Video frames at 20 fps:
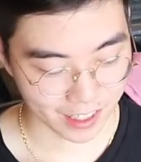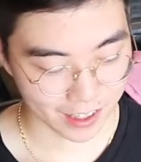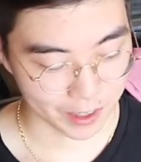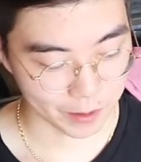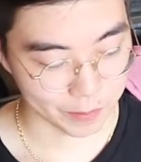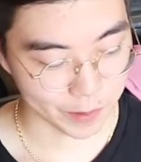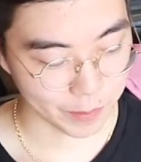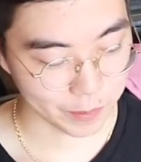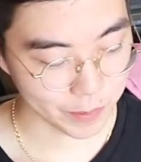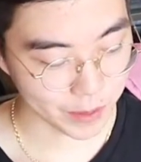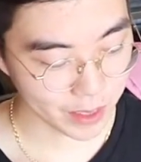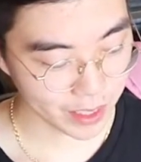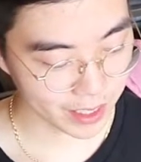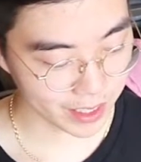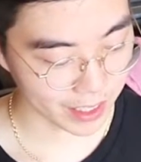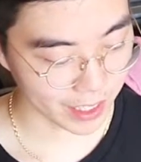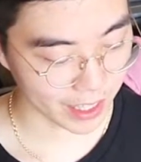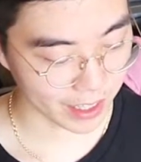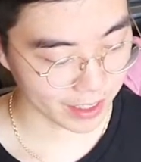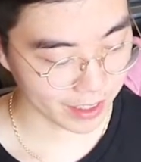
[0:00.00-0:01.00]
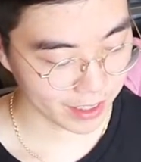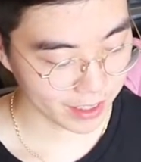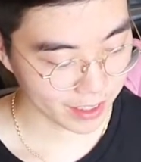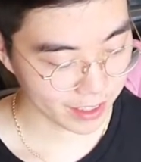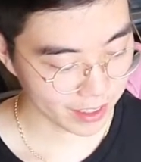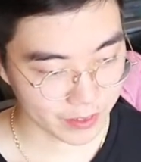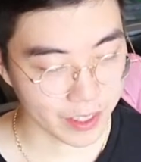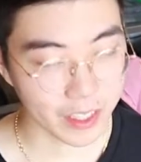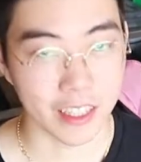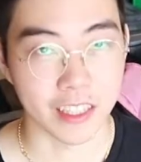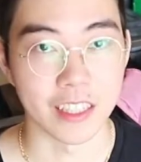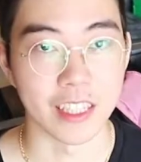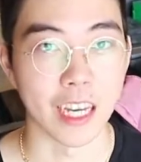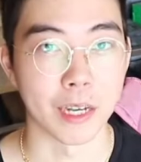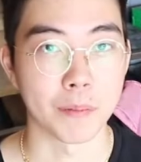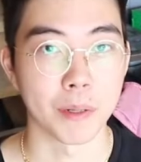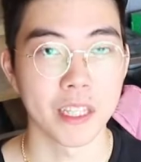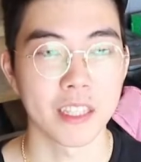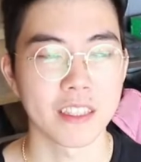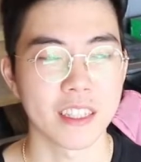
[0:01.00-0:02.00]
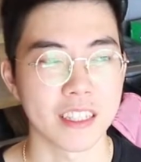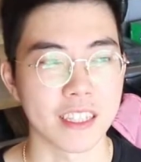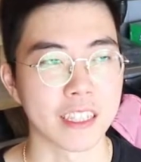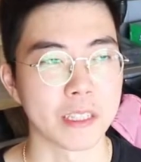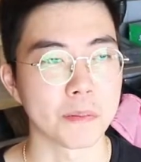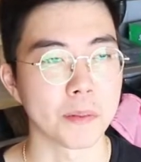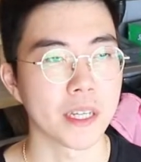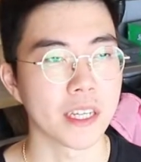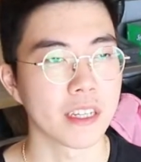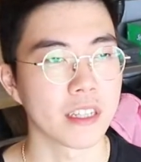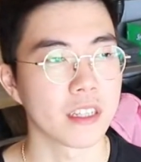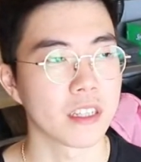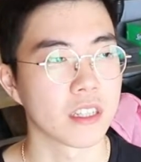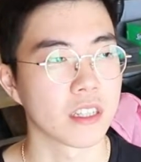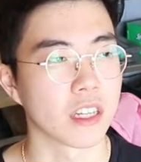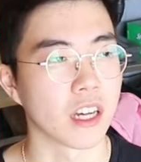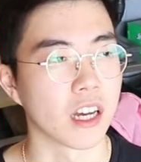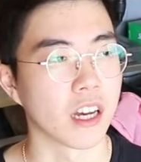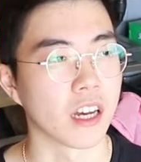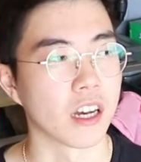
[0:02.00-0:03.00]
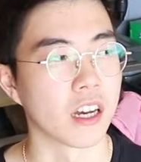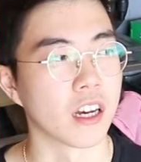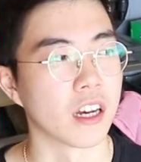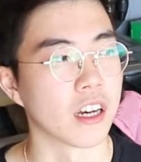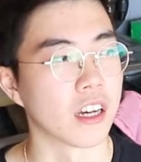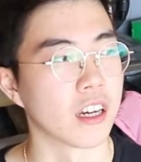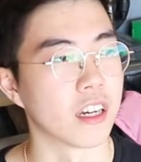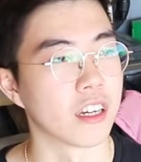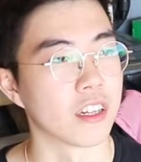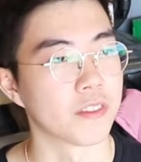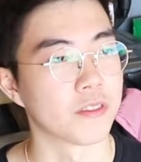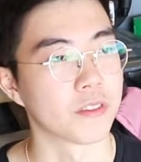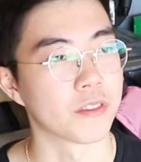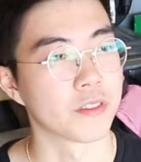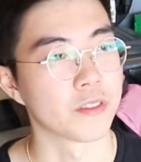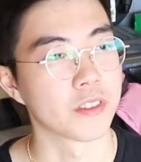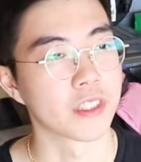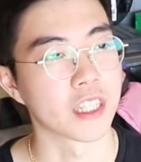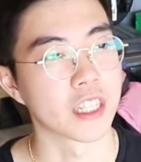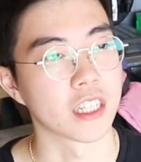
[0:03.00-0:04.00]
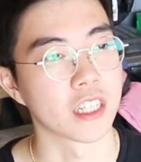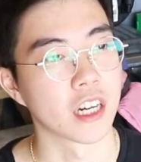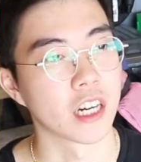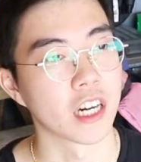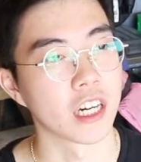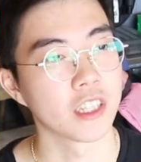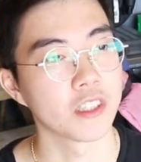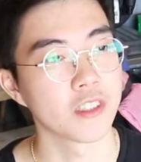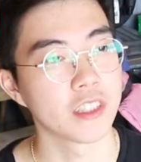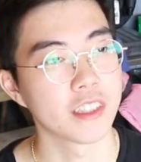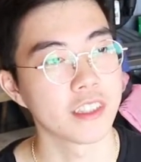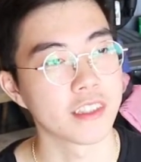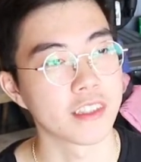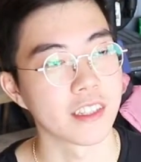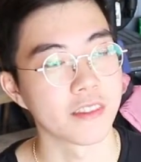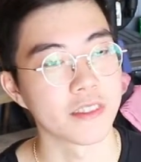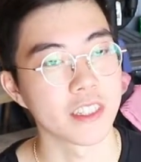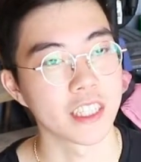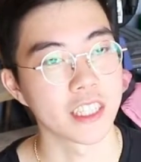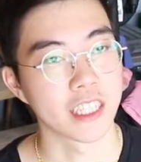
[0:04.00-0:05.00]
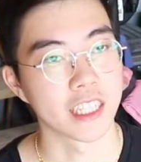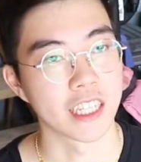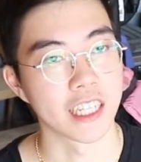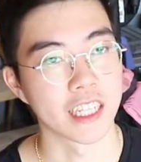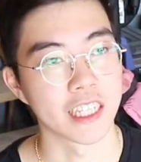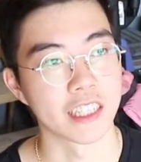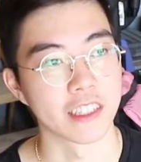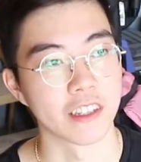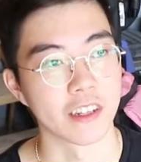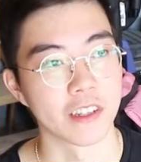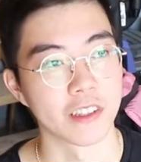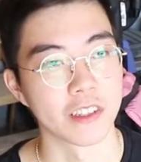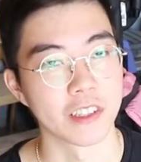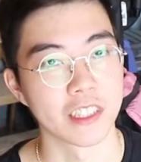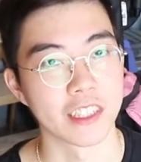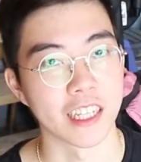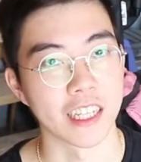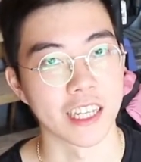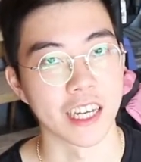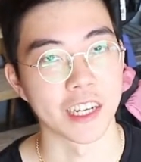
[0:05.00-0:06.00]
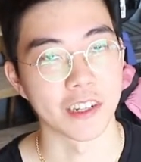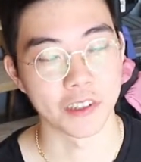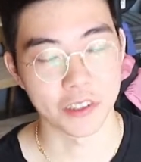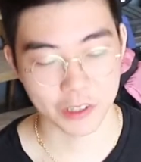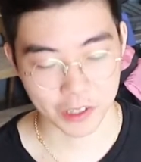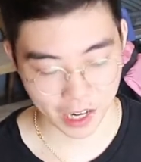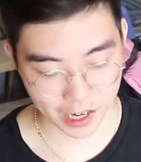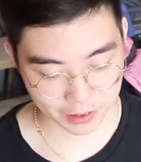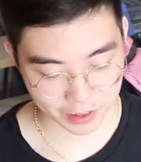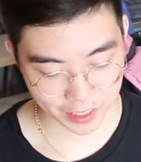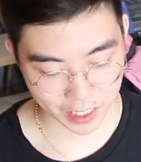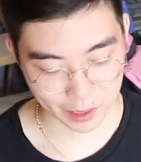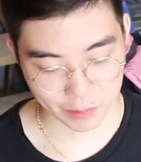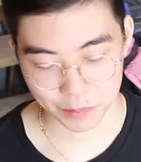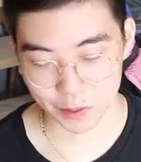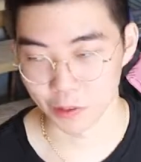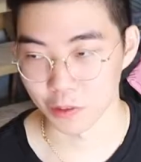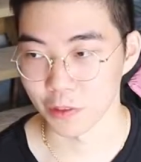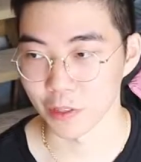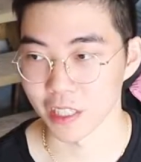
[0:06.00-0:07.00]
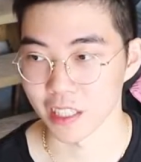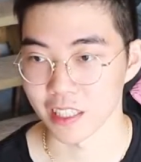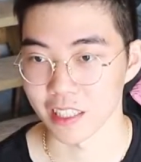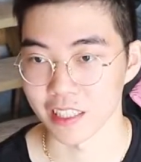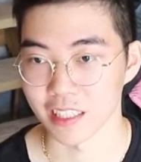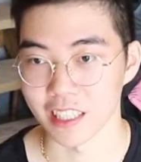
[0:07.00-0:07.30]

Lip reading: On the bumper? Yeah. Yeah, I bought this on eBay. 170 Canadian dollars, and I don't know how it came so quick.